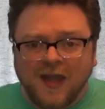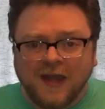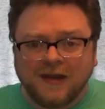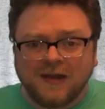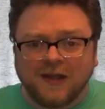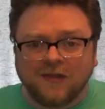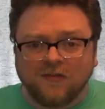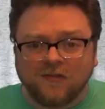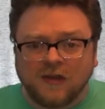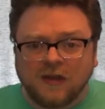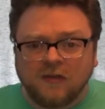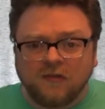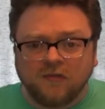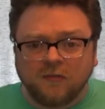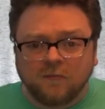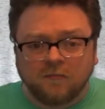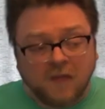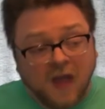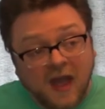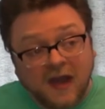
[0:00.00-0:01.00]
I'd get
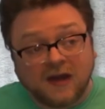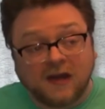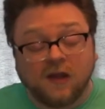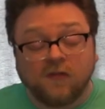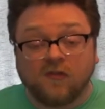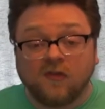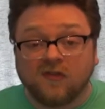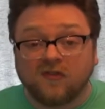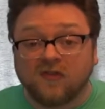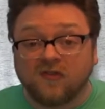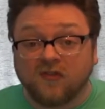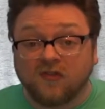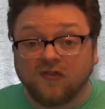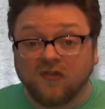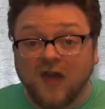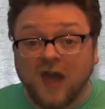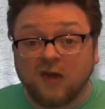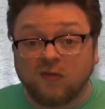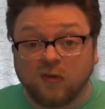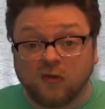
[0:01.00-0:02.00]
these. I'd get these as a
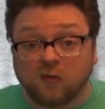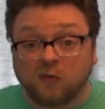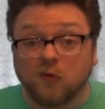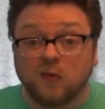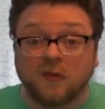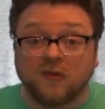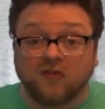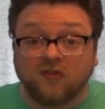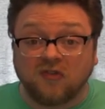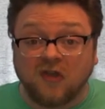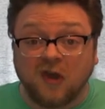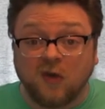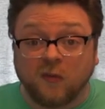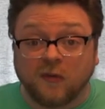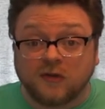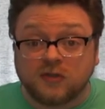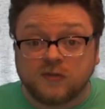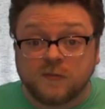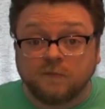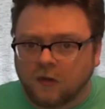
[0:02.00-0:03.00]
side with a Reuben
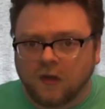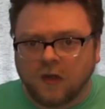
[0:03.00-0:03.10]
sandwich,